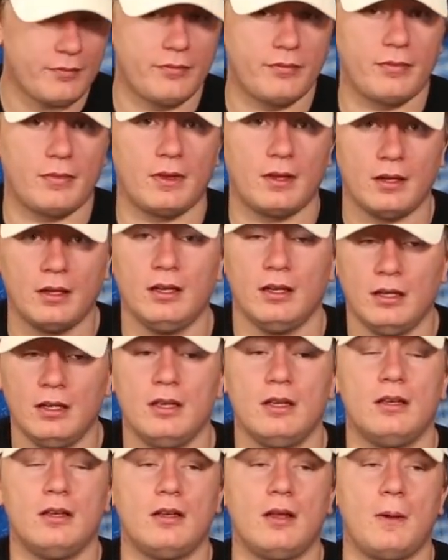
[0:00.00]

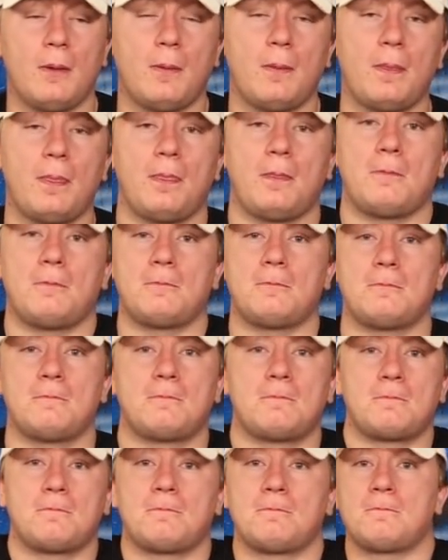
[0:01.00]

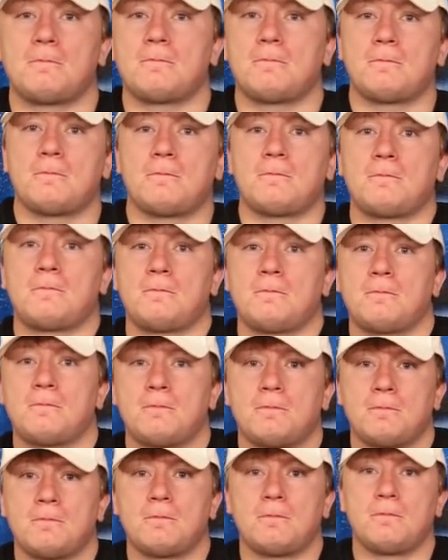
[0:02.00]

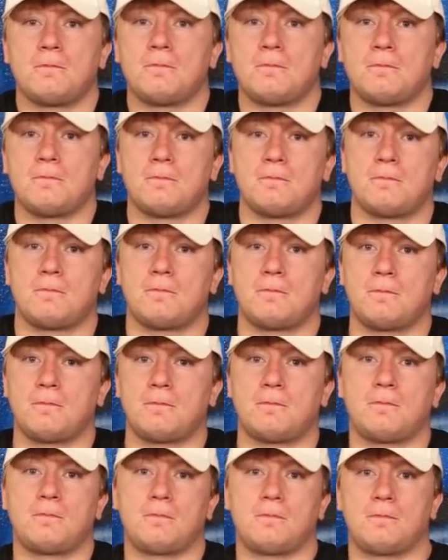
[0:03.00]

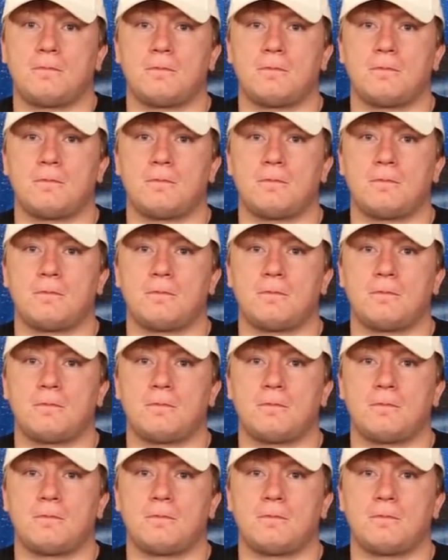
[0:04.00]
No words are spoken by the person on screen.